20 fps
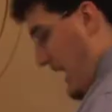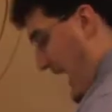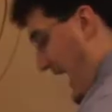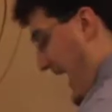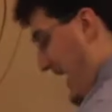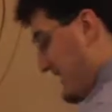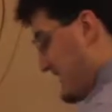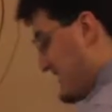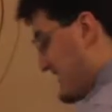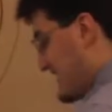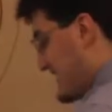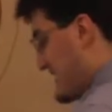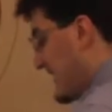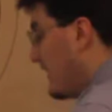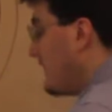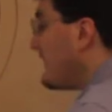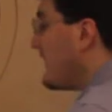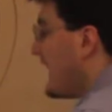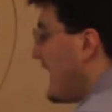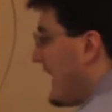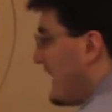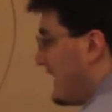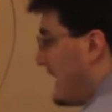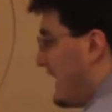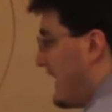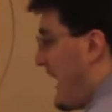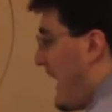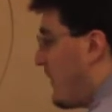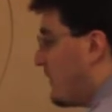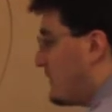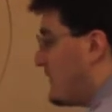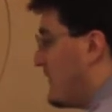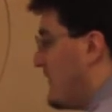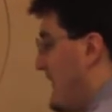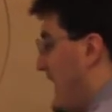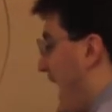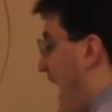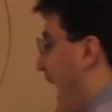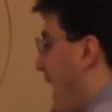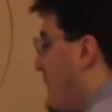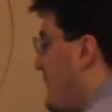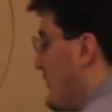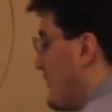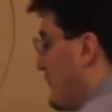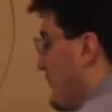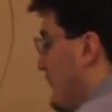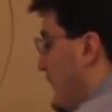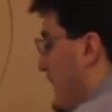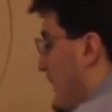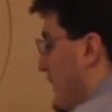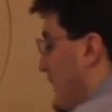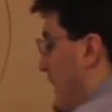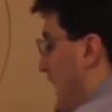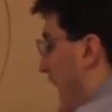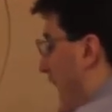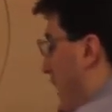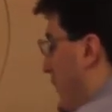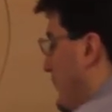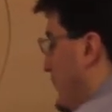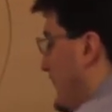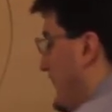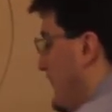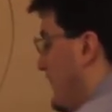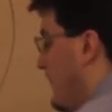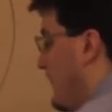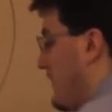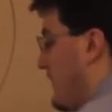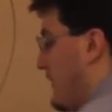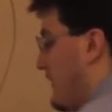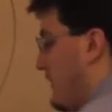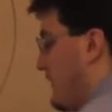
and still can't get out to the atmosphere out here